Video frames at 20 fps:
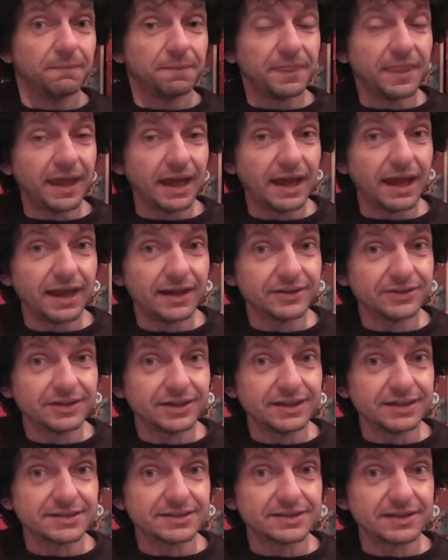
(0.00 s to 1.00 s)
That
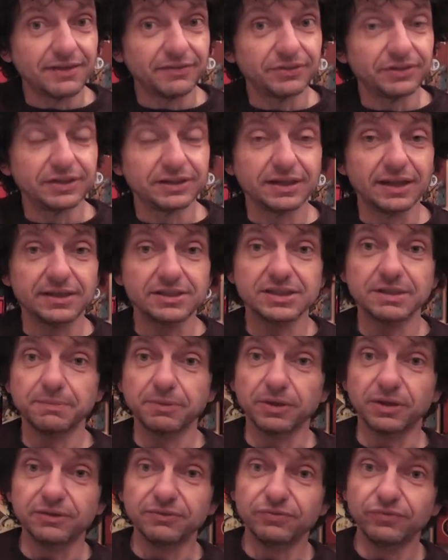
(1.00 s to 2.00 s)
is something that is
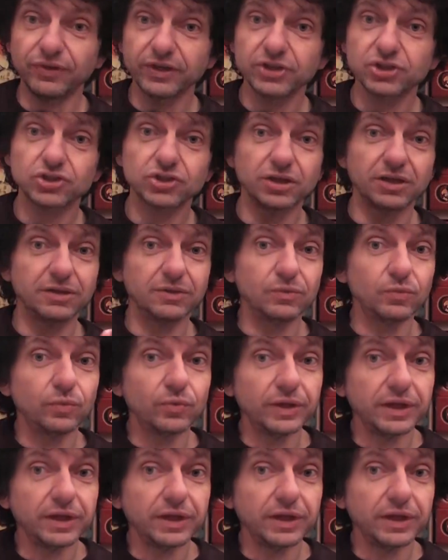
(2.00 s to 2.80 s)
typical in fiction.